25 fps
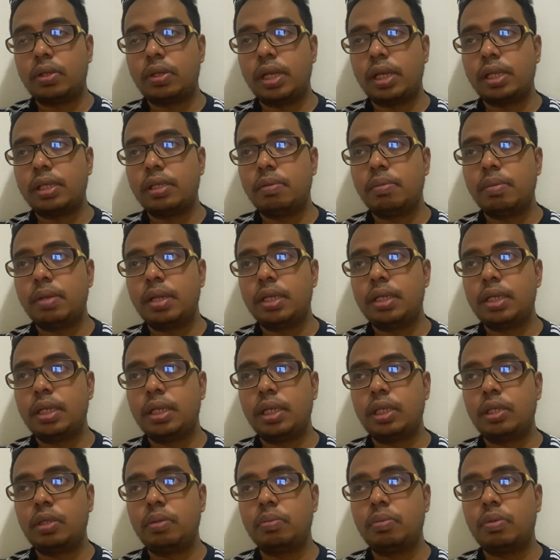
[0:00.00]

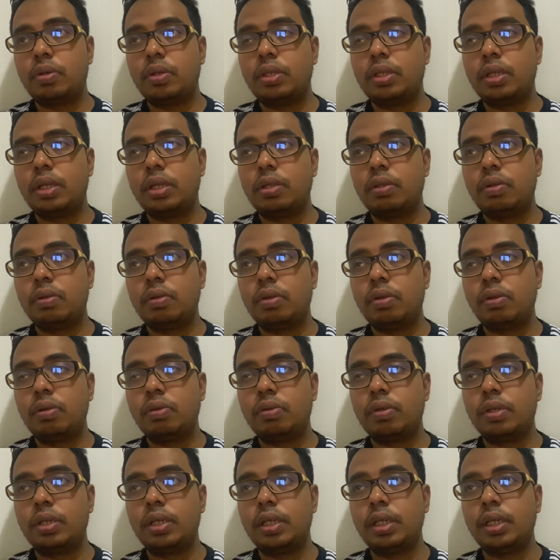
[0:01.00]
examination is important to
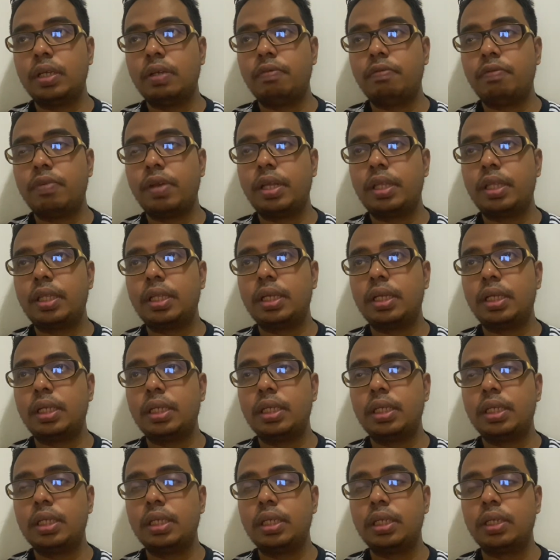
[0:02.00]
look the
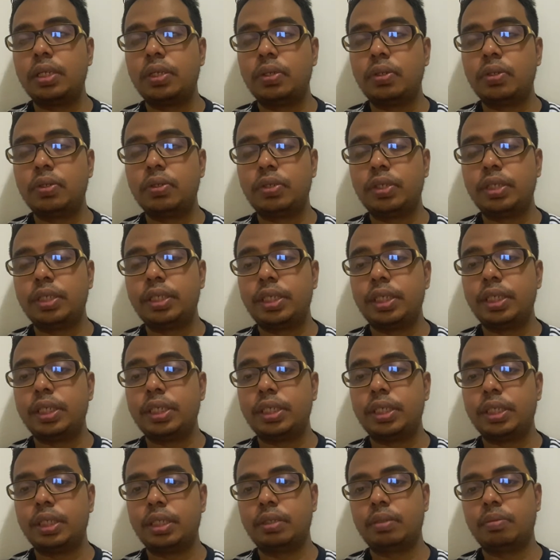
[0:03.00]
fetal growth
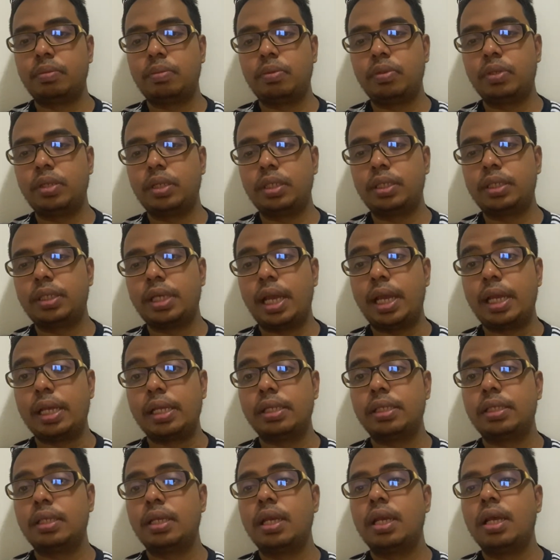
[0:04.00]
restriction punya
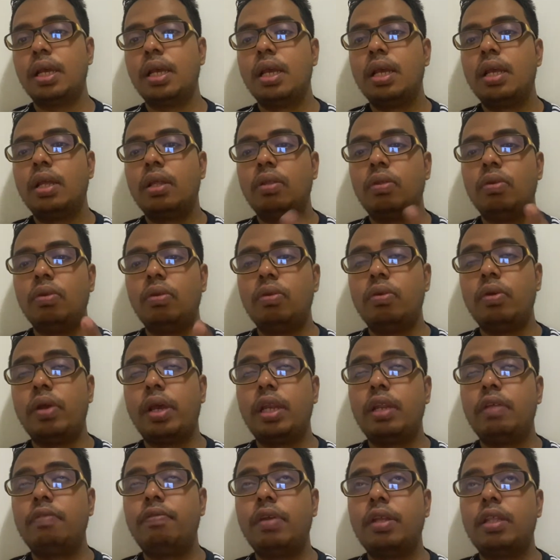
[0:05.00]
signs, to look
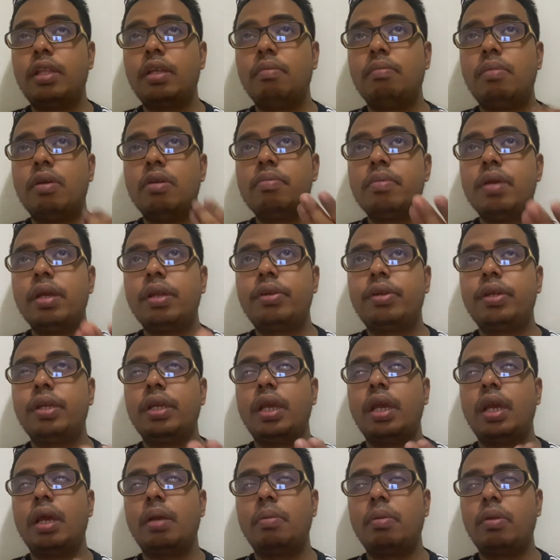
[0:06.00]
any fetal
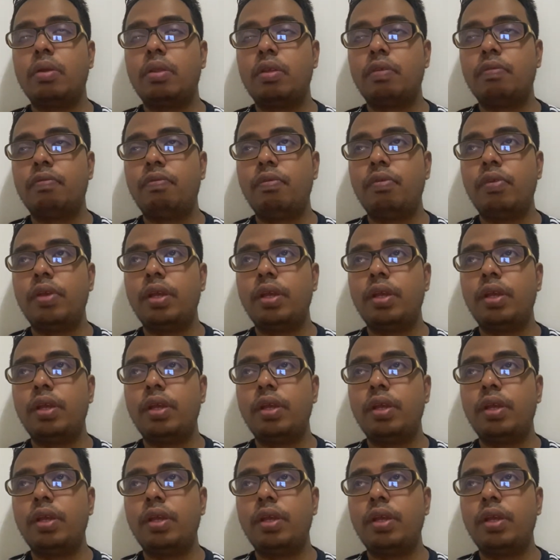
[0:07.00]
biometry, amniotic